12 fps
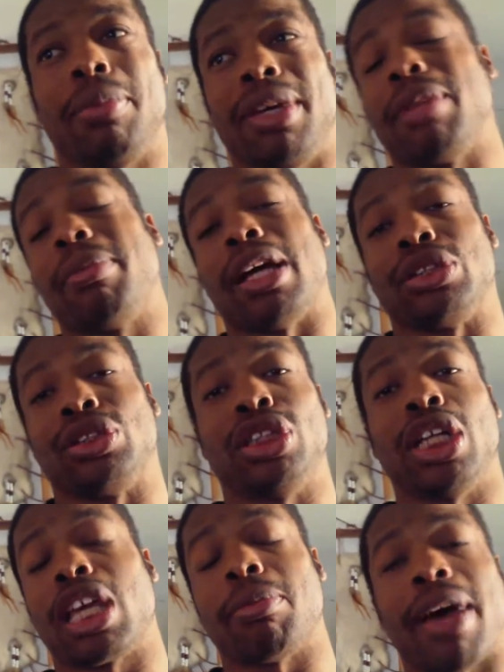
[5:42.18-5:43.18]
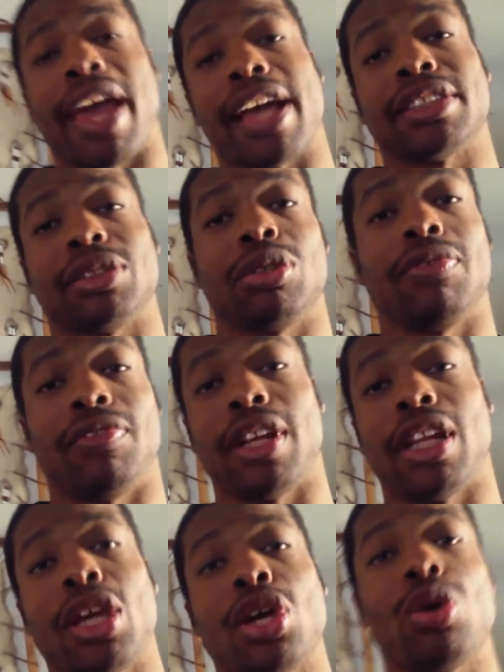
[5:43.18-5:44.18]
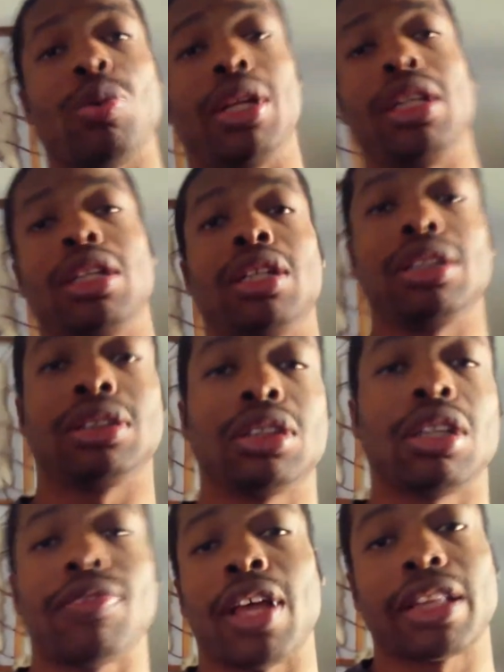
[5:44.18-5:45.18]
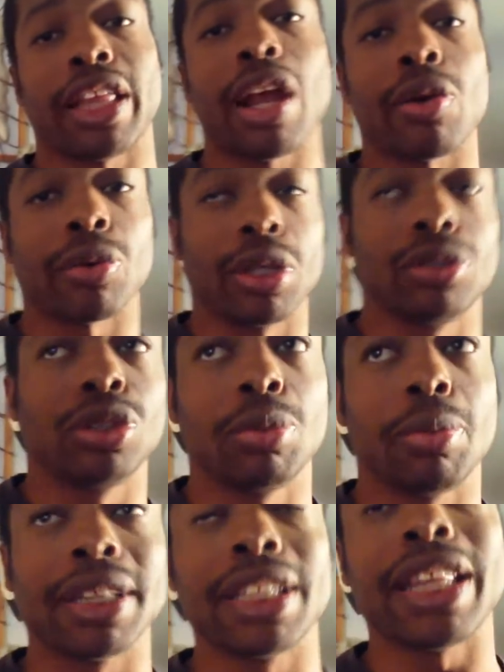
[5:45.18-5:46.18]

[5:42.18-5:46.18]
I mean, I'm not shaking my ass on a video and stuff like that on YouTube.